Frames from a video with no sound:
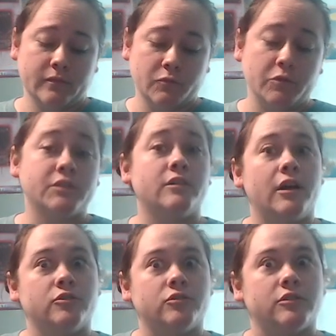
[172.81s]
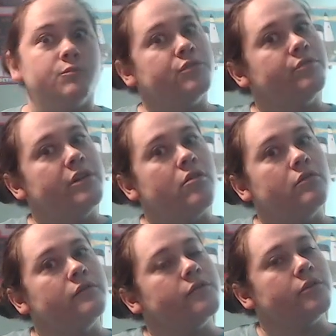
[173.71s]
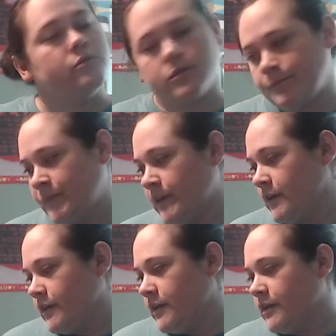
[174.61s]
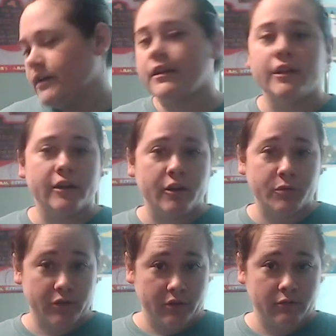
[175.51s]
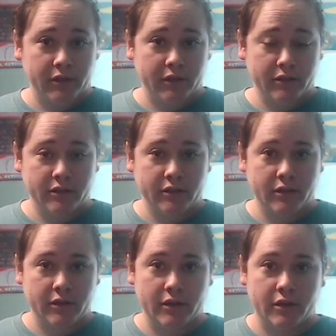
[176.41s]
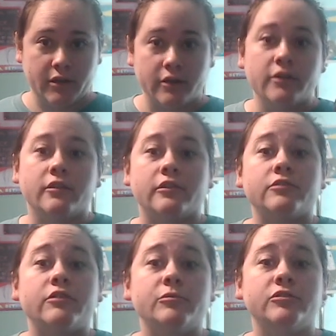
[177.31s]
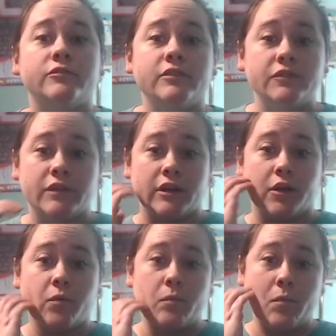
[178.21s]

Those slashes in between all of those. And again, I'll put the links in the description of this video.